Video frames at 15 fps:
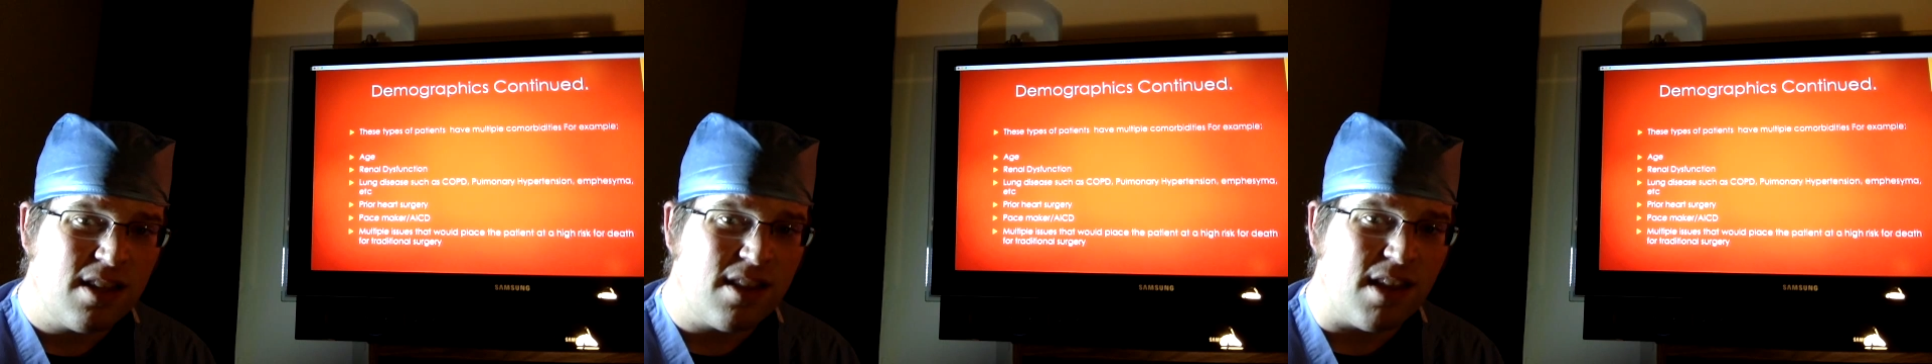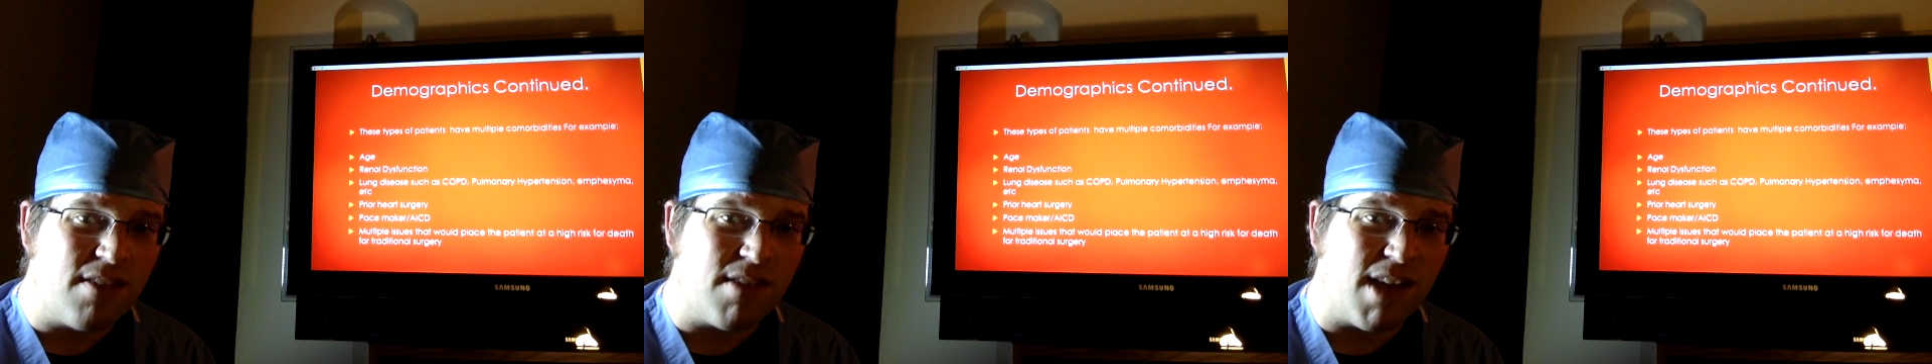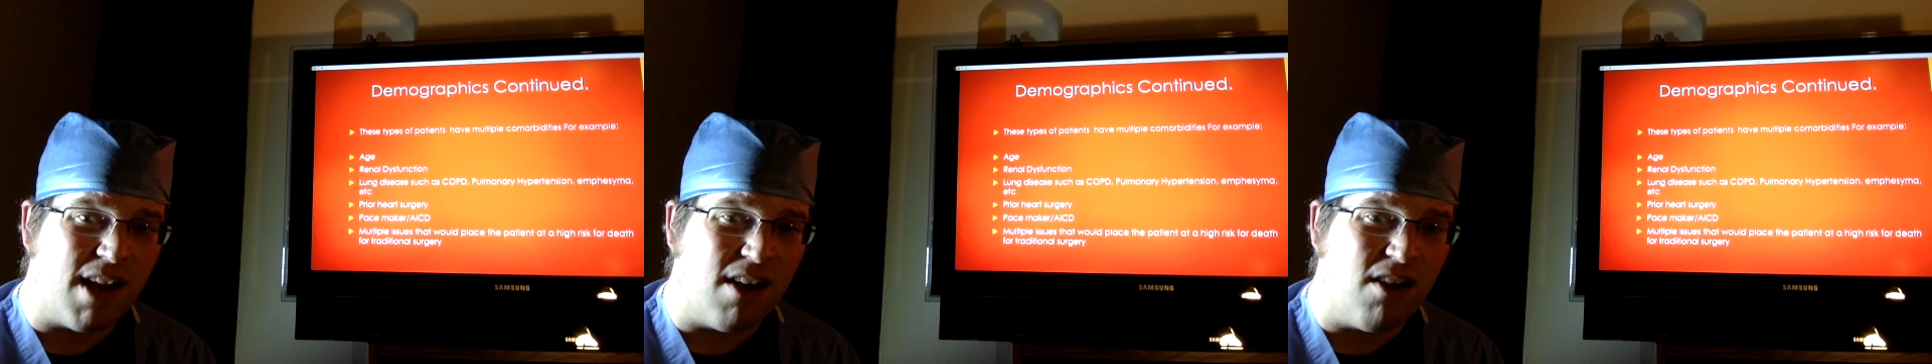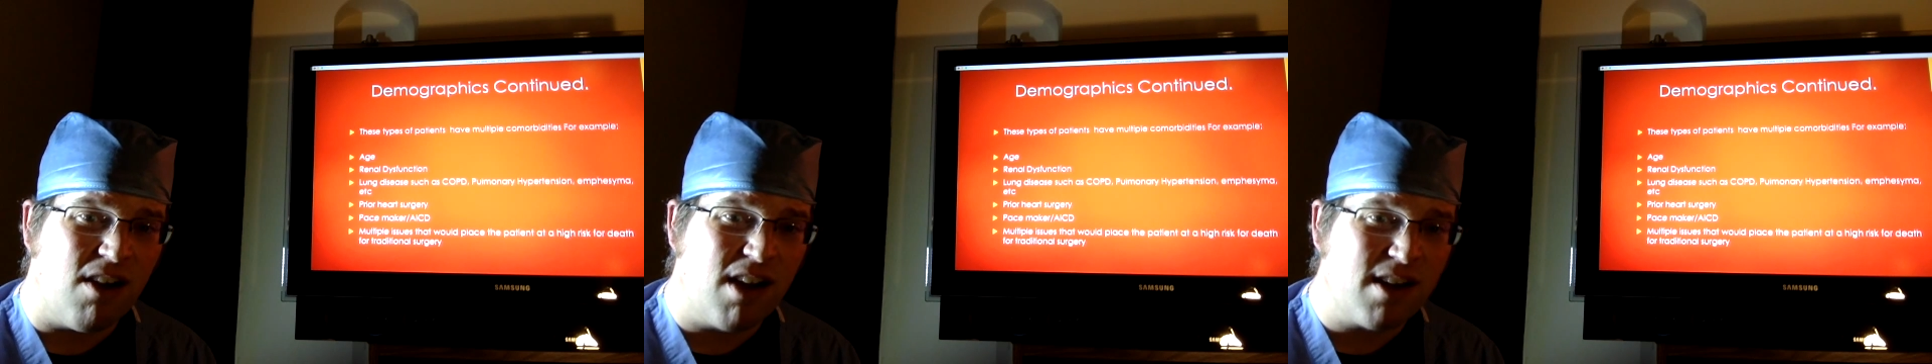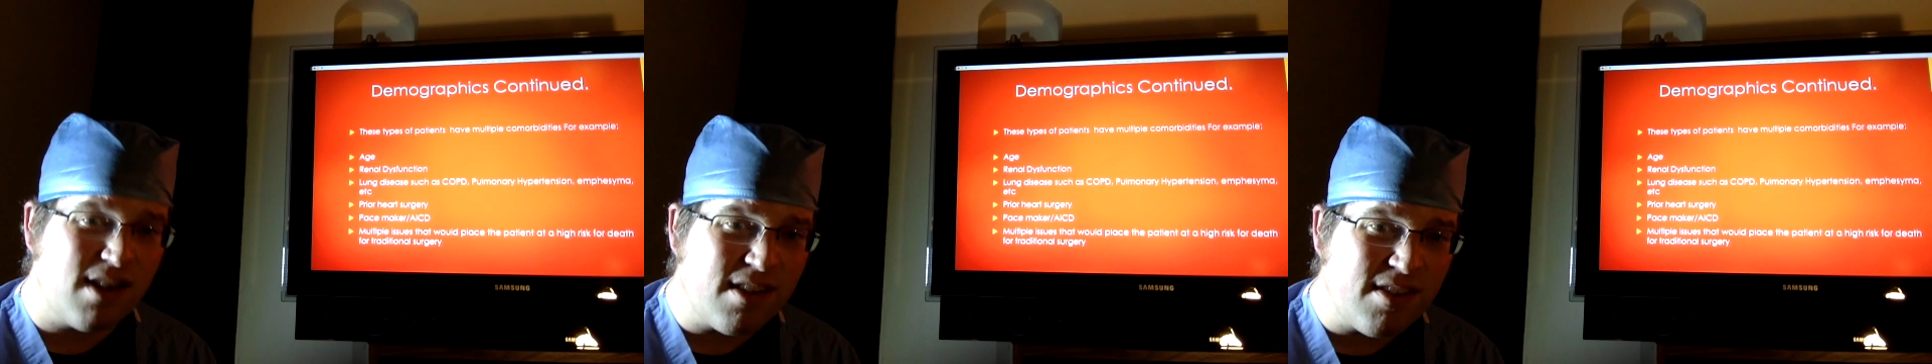they've got
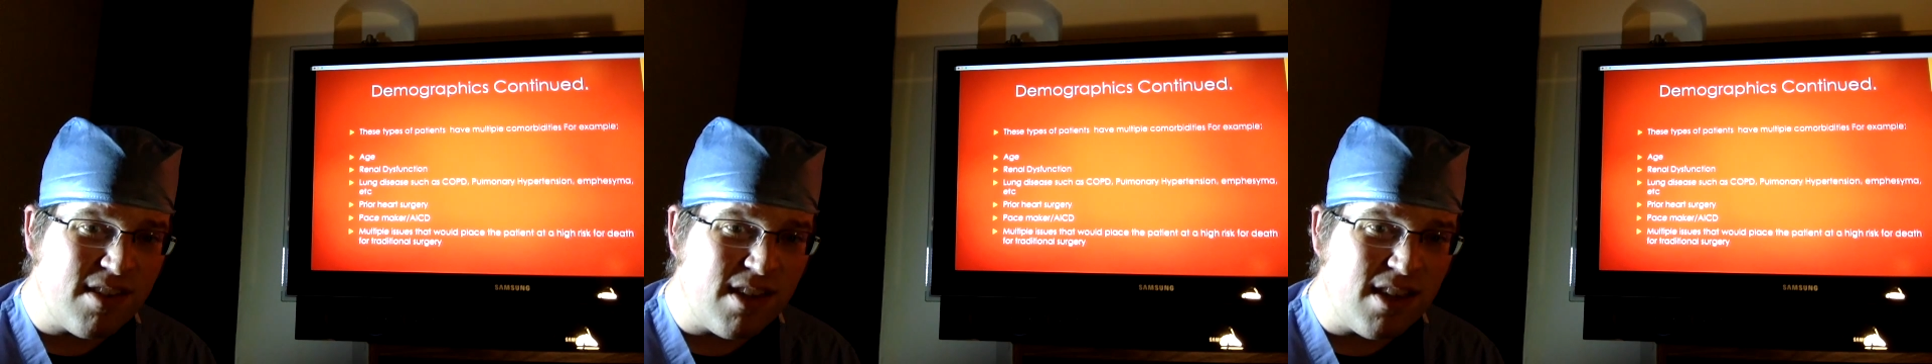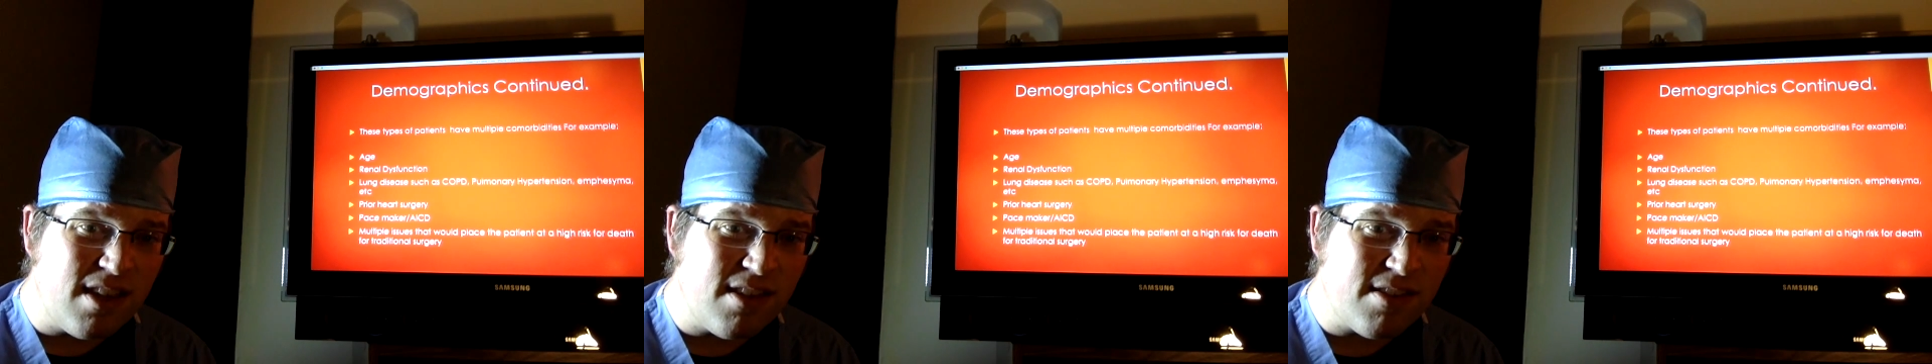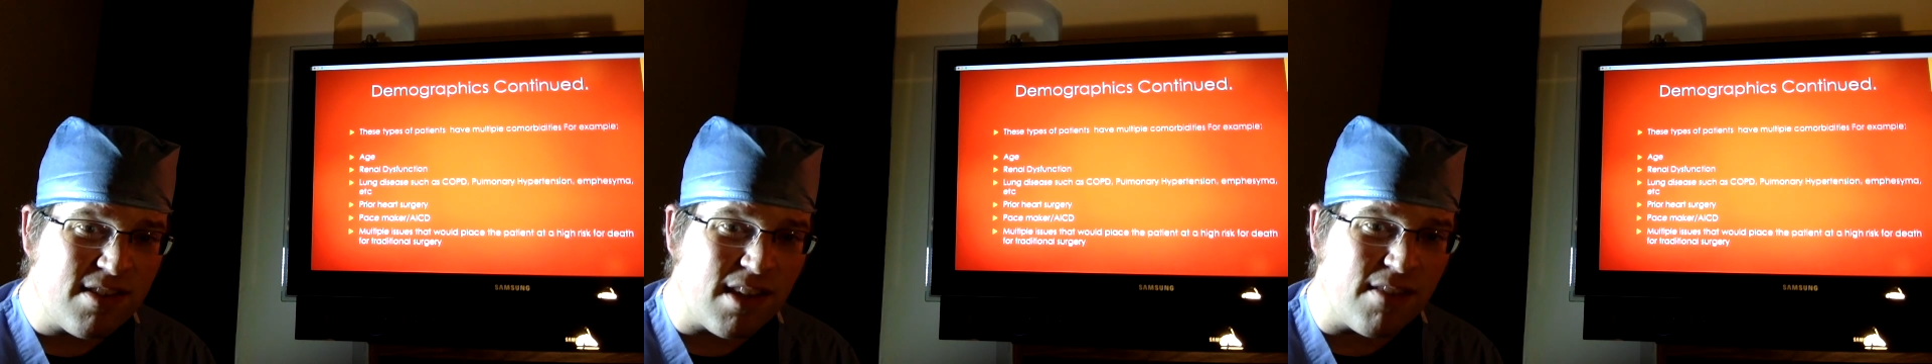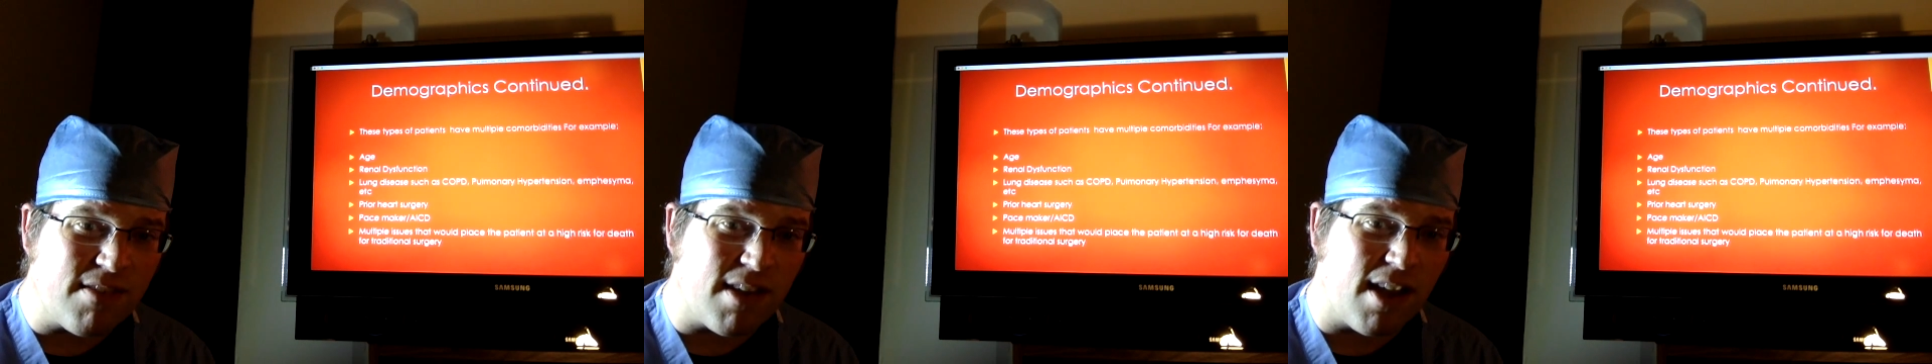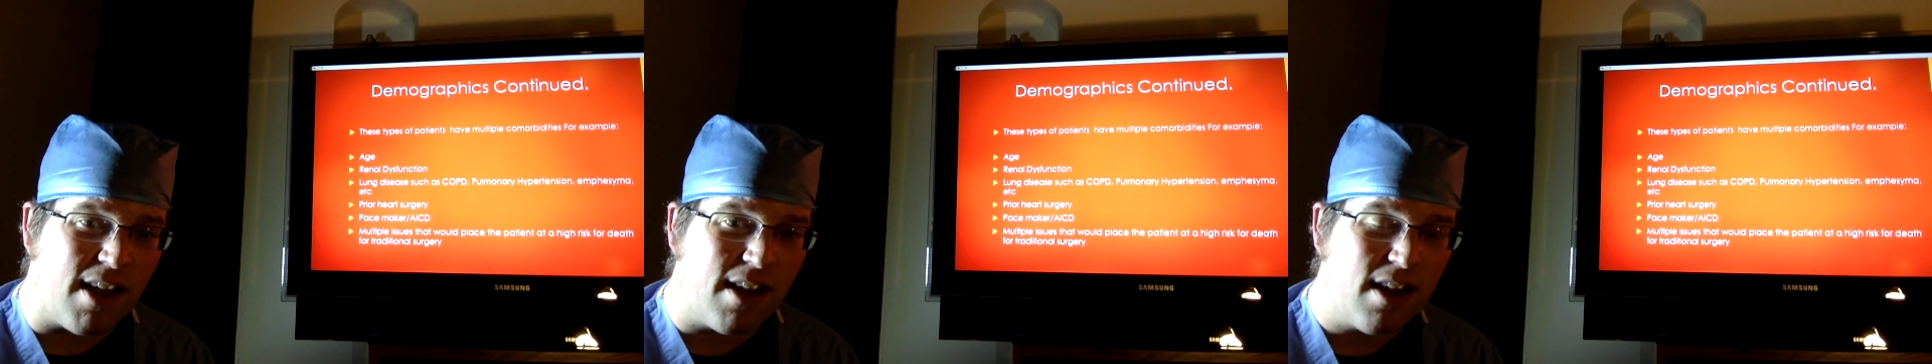lung disease, they've
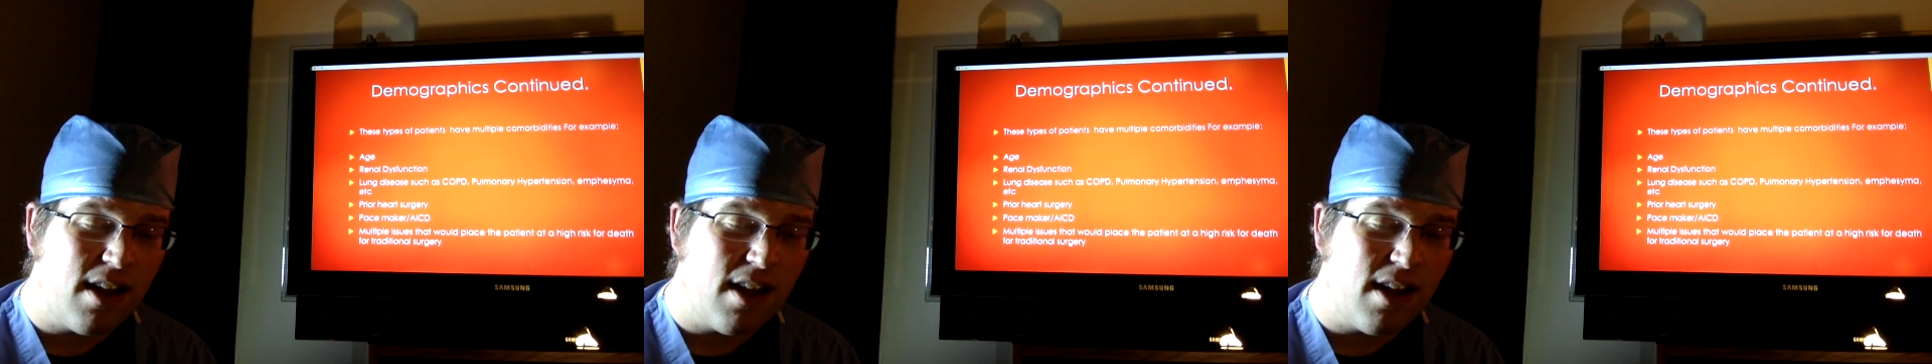got